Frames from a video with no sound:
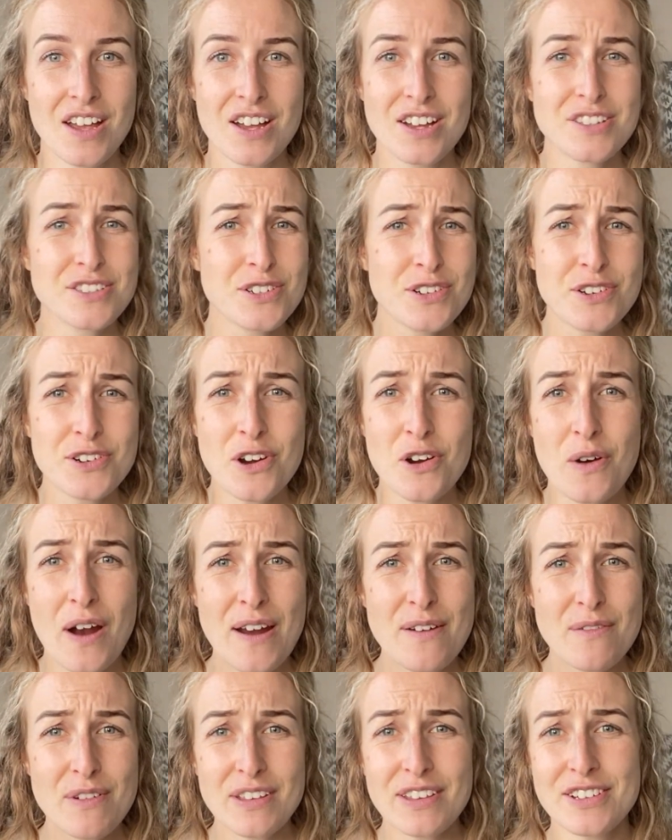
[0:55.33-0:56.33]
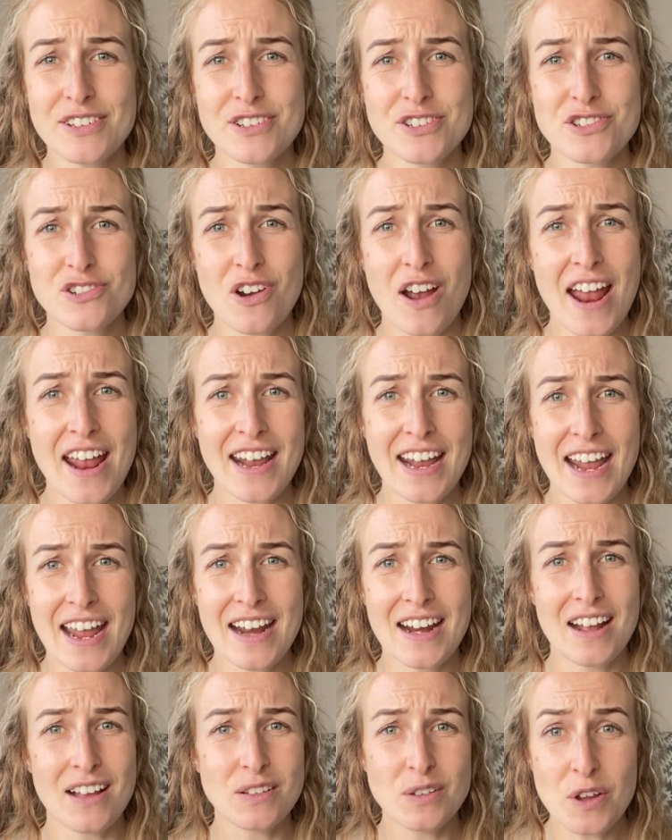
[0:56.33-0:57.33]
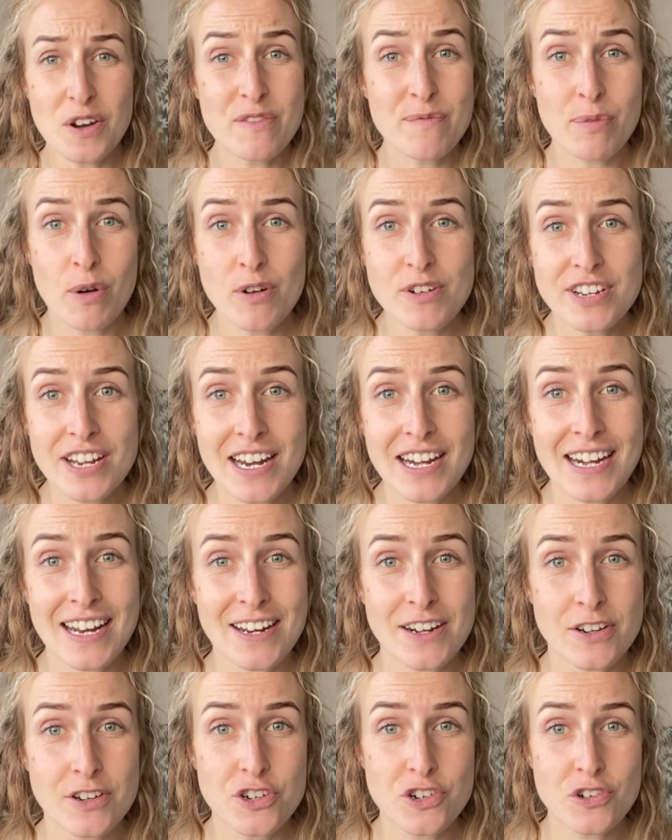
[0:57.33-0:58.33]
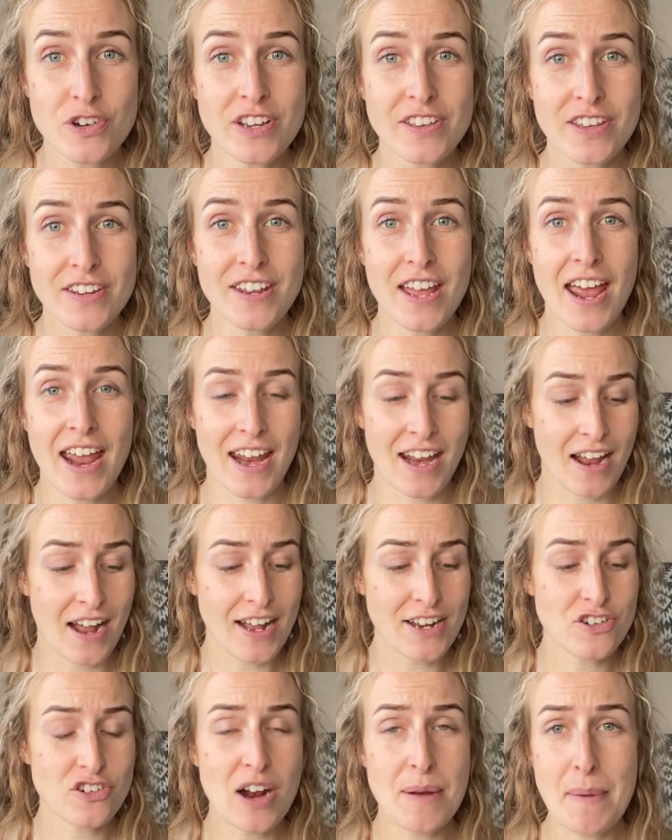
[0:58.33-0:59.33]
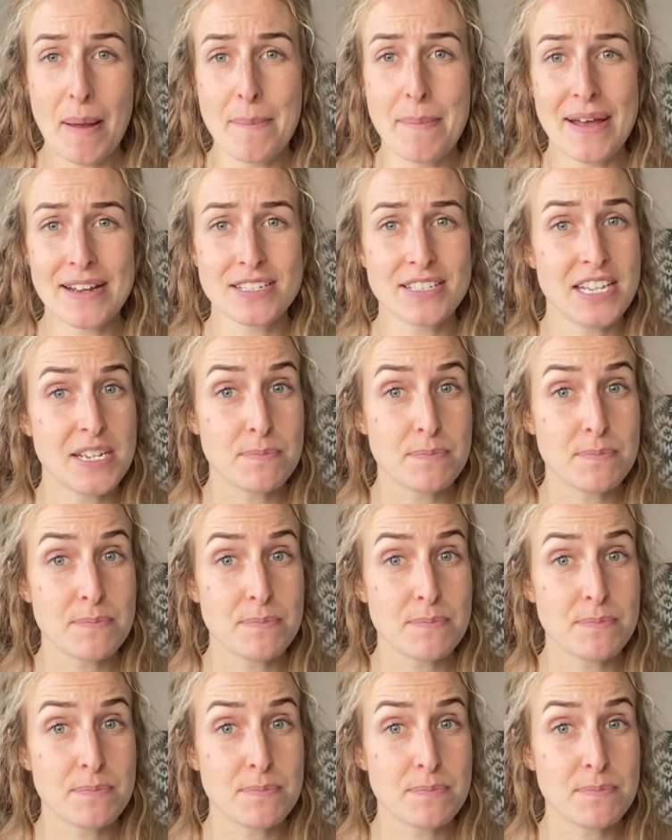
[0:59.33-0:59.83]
So, I really just try and get a lot of protein in during the day. I try my best.